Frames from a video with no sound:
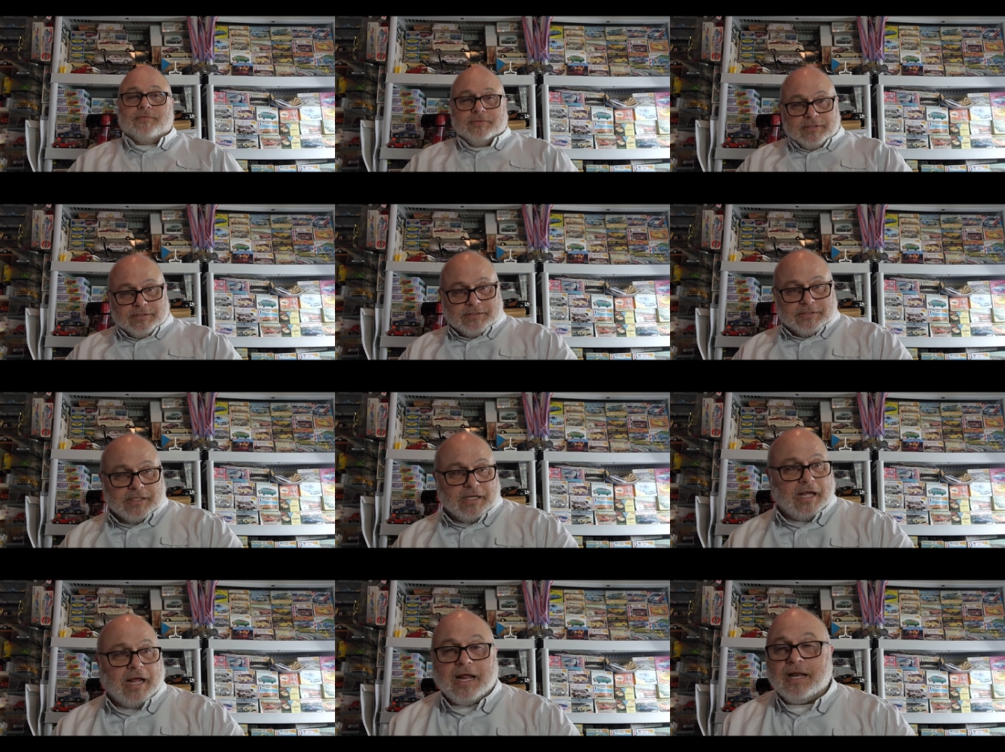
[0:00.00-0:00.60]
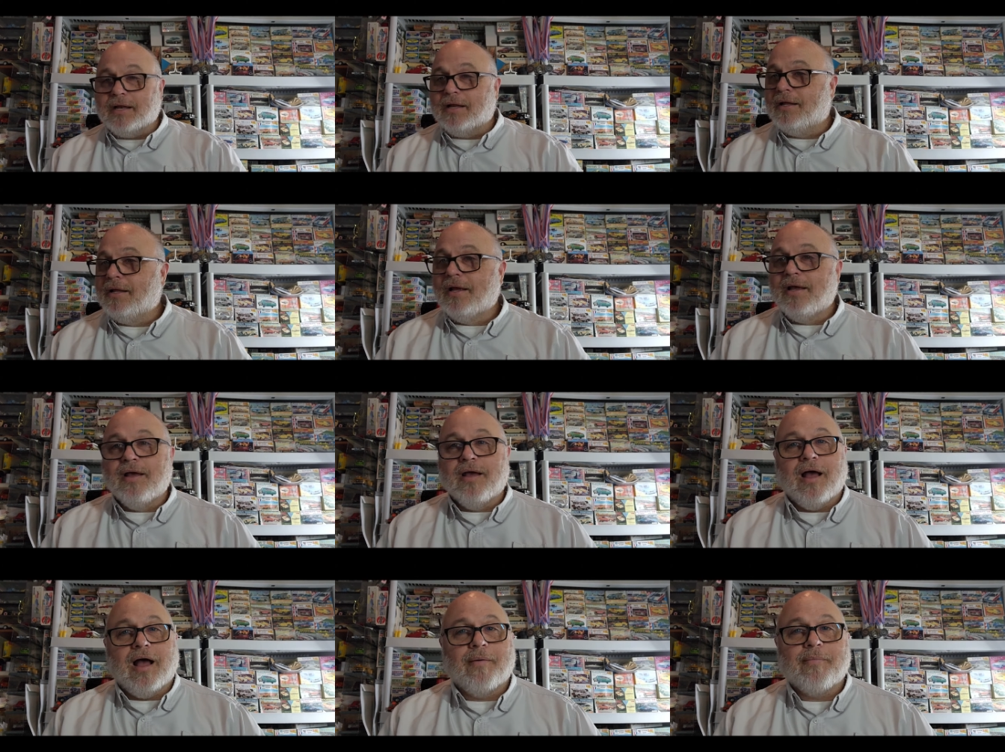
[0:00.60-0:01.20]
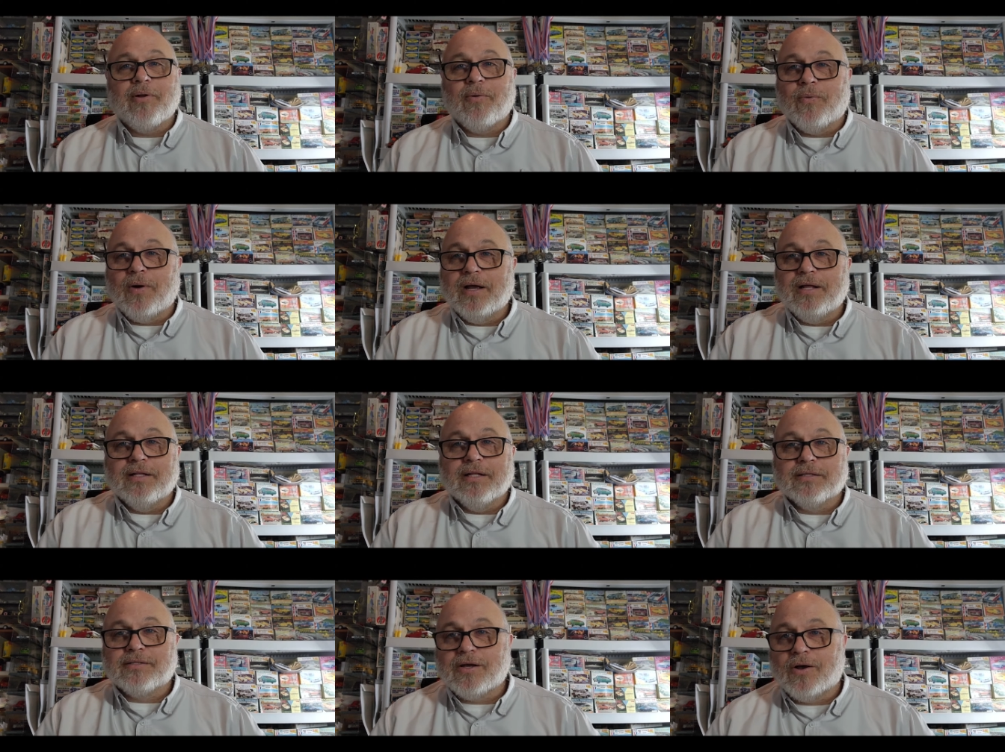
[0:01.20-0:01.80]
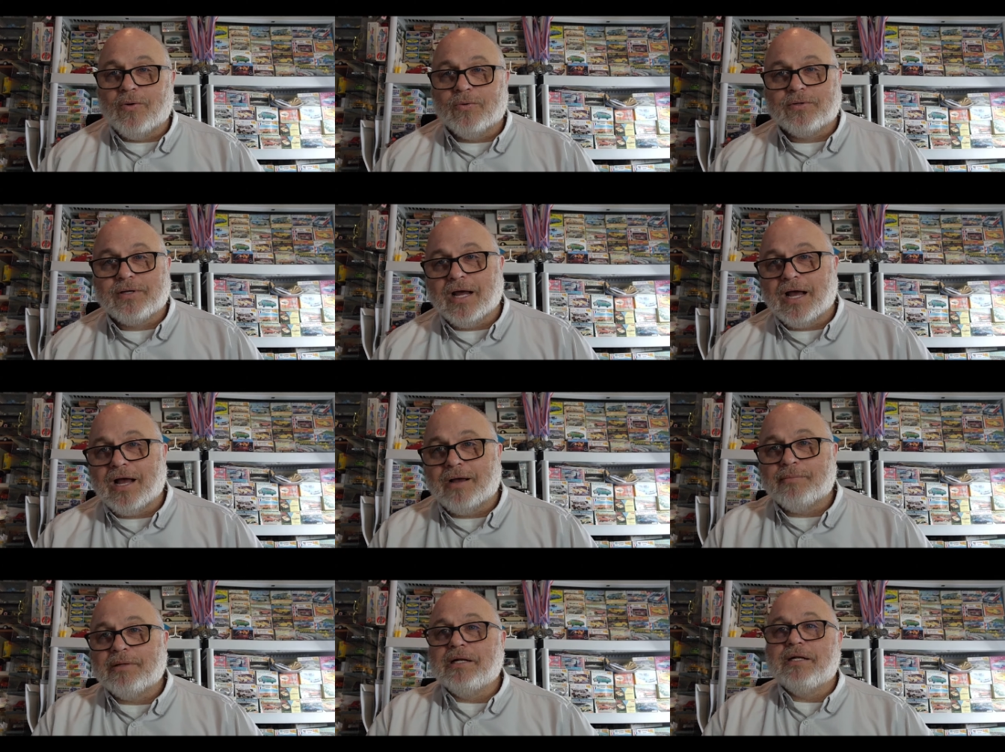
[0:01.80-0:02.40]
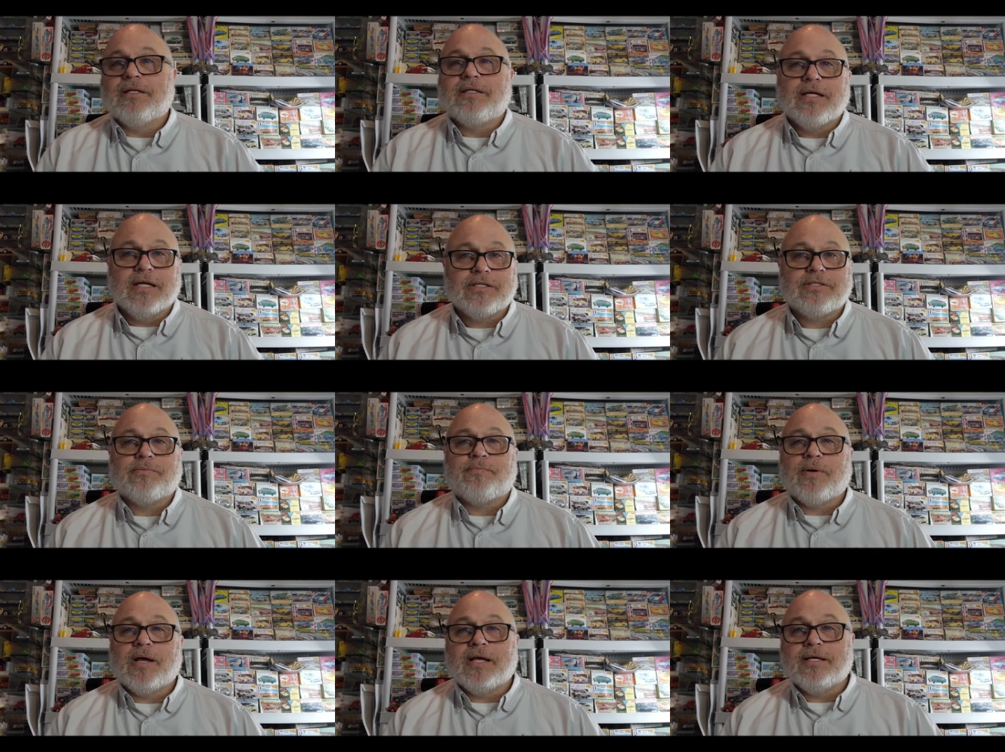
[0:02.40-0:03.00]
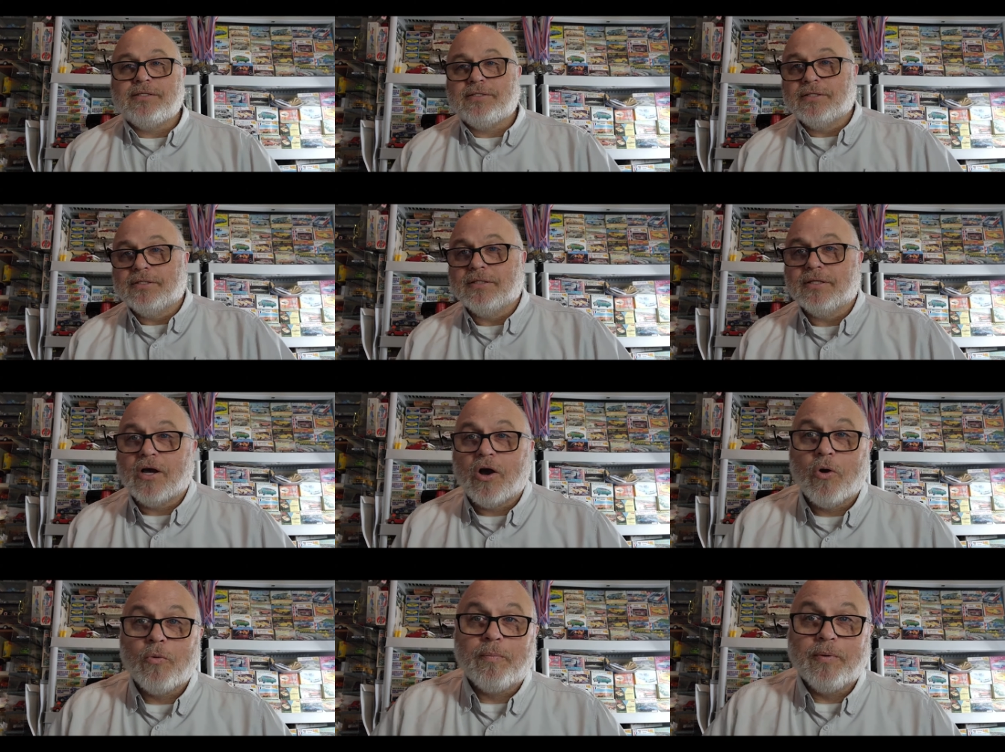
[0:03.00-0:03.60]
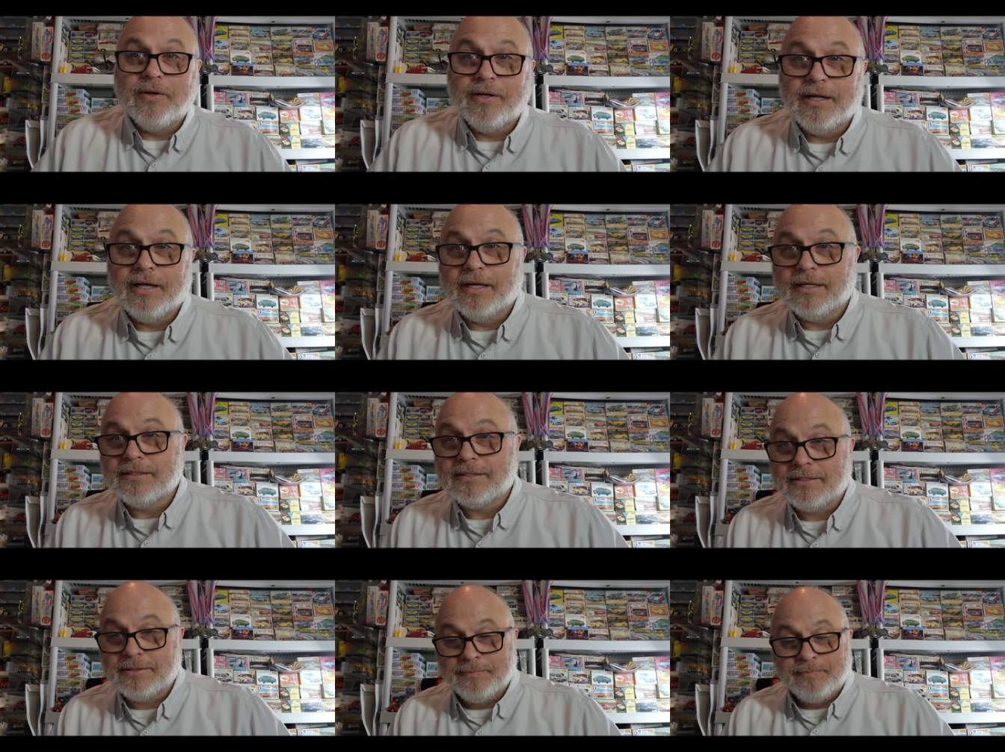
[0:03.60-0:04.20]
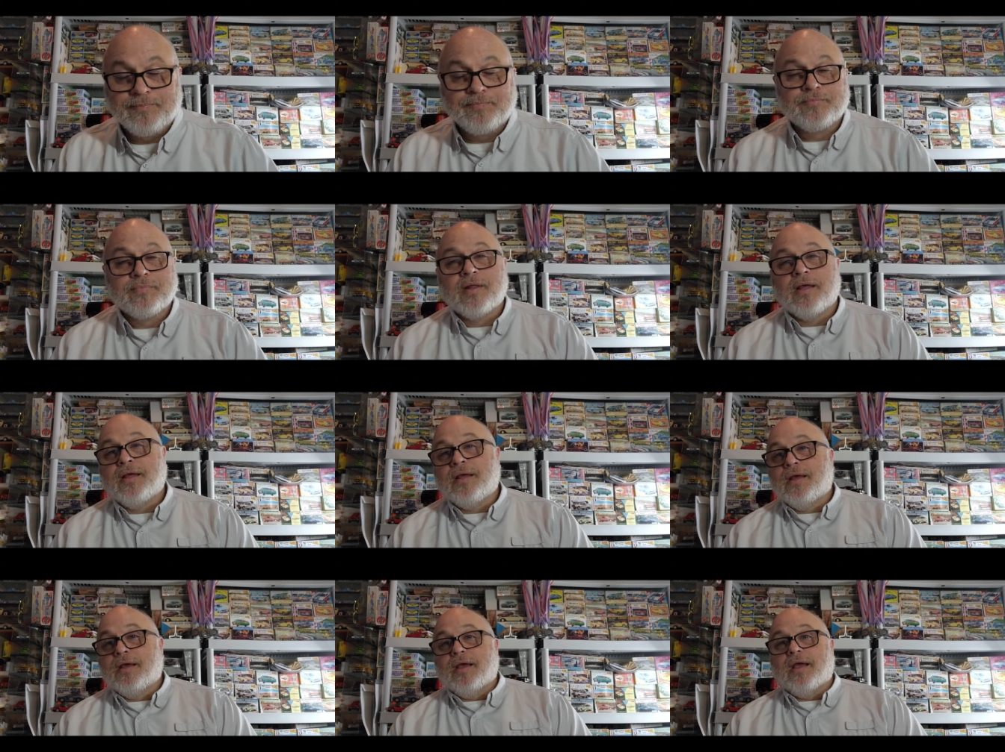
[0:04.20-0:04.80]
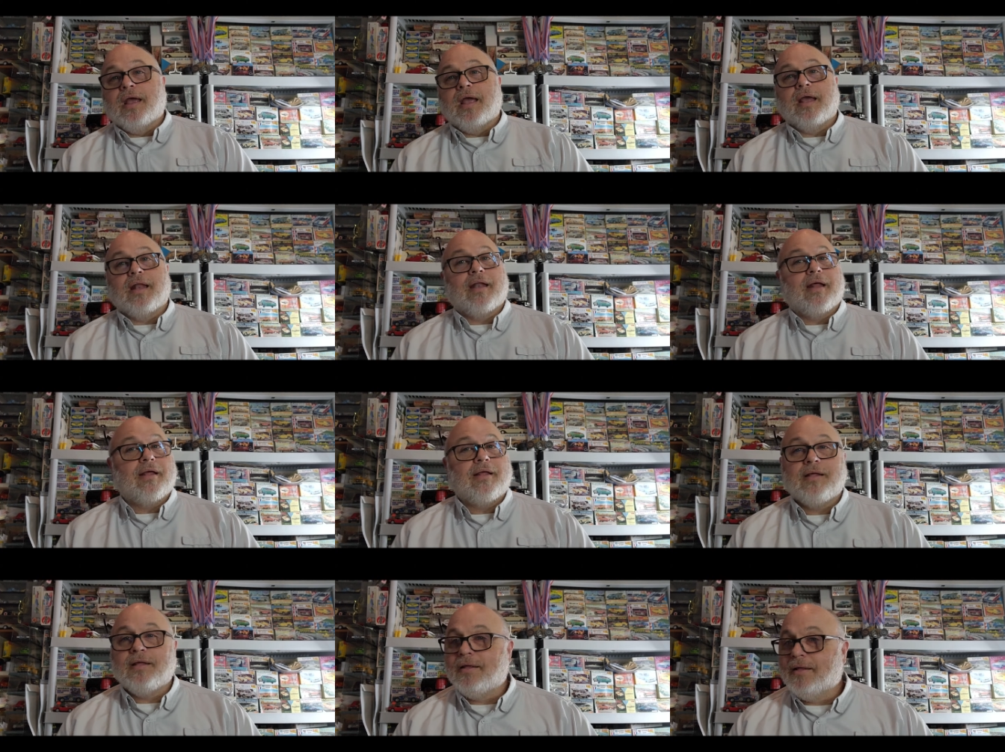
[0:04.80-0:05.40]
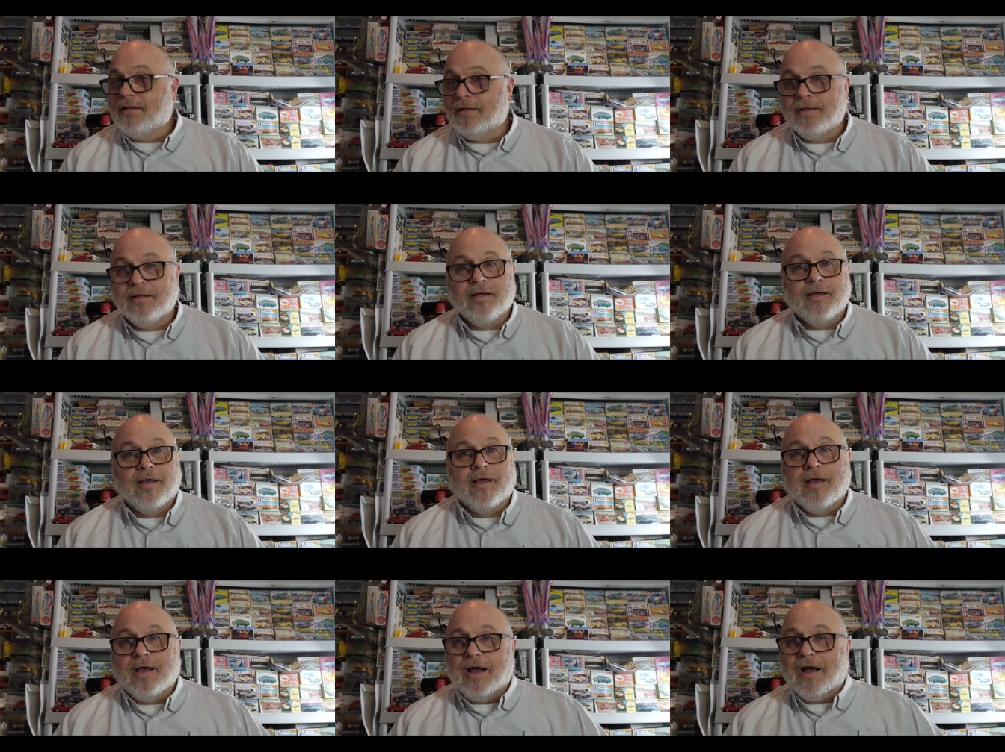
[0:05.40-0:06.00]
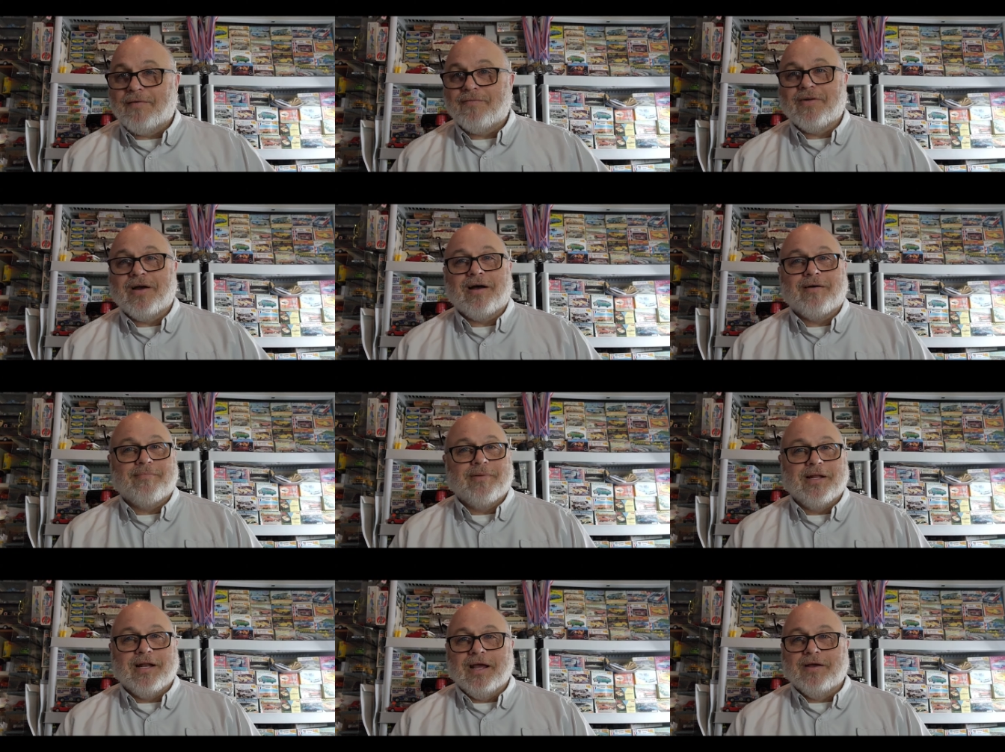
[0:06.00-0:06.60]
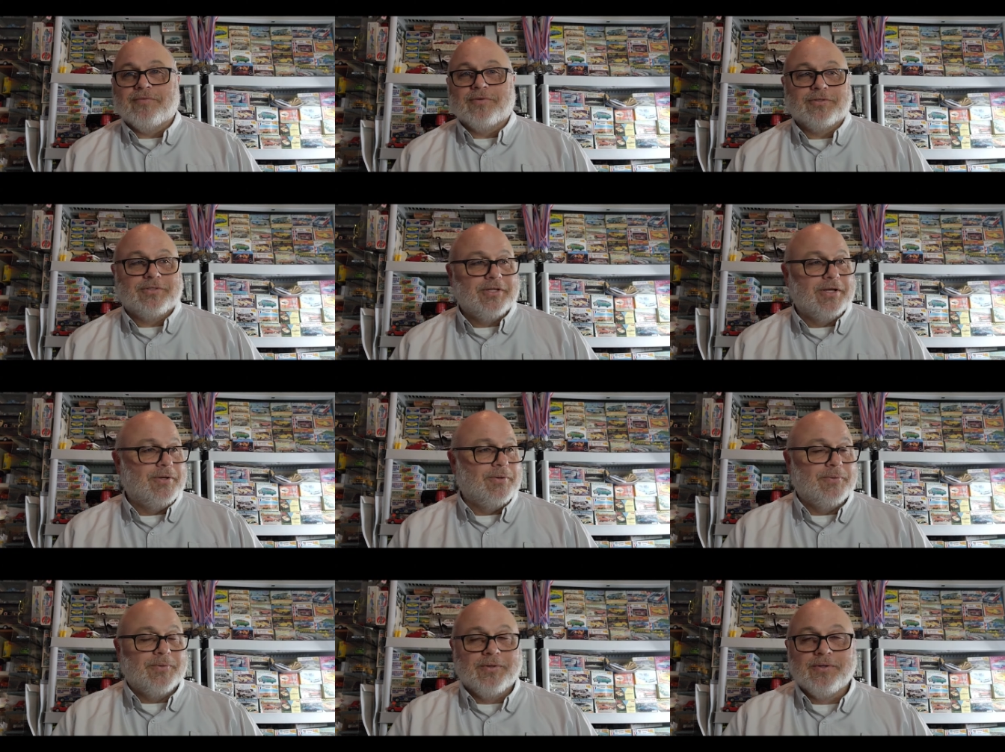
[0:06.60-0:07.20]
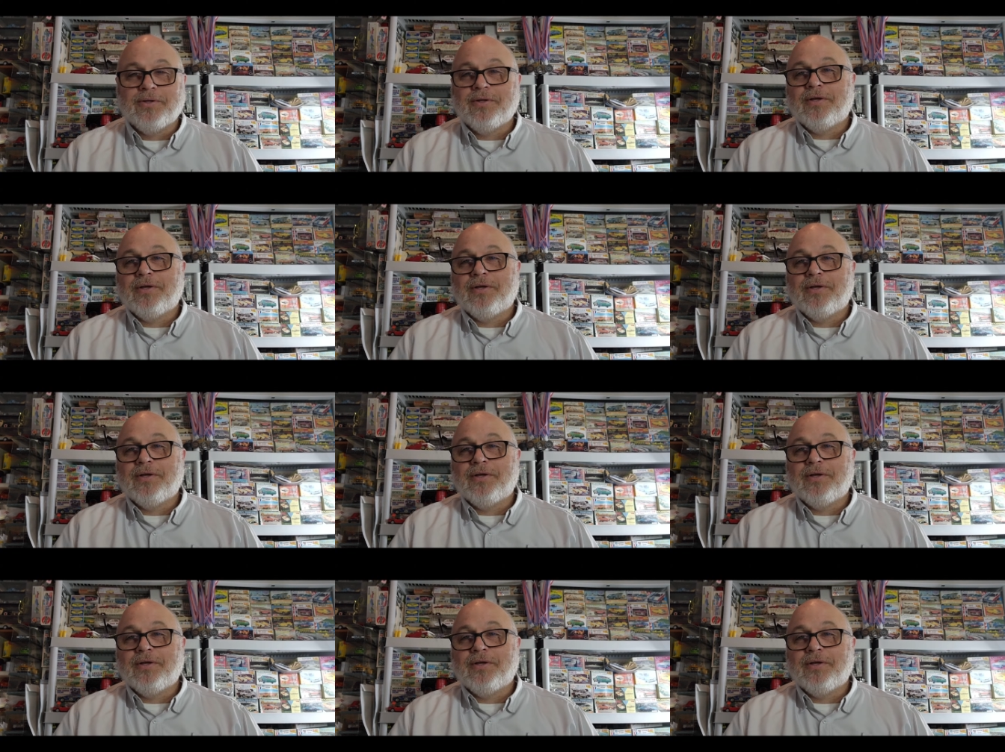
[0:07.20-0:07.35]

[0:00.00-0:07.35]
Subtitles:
Let's see, I've been waiting this whole time in anticipation to open this, and I've not been able to.